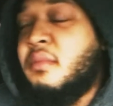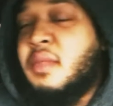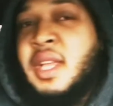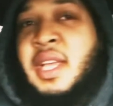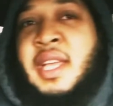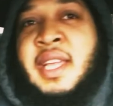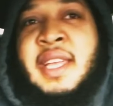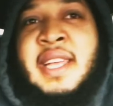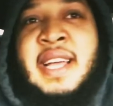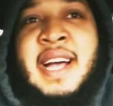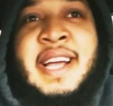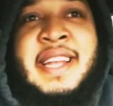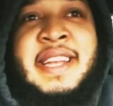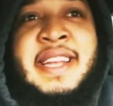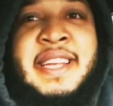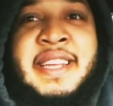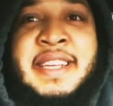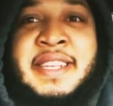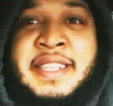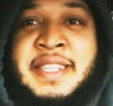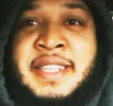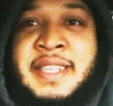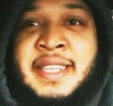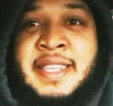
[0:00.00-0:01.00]
You got that
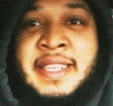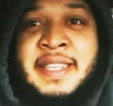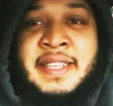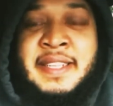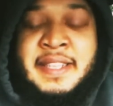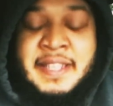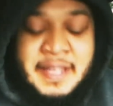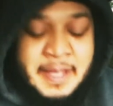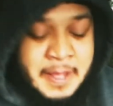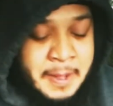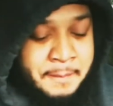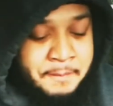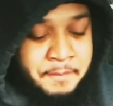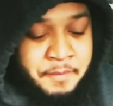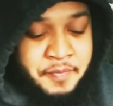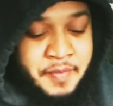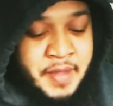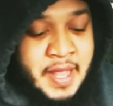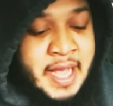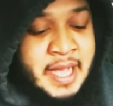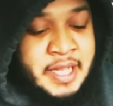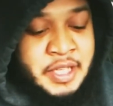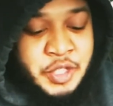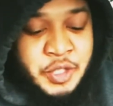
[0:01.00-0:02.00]
good
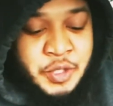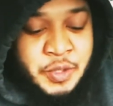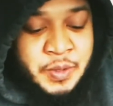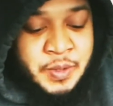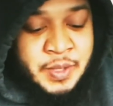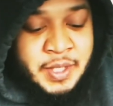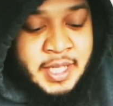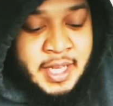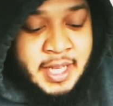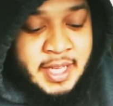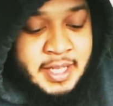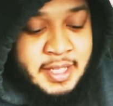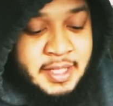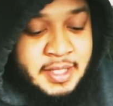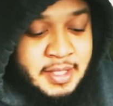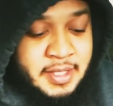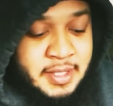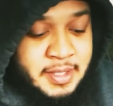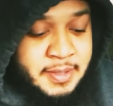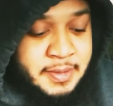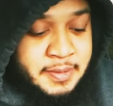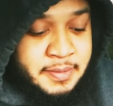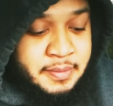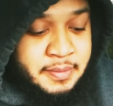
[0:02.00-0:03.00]
natural taste.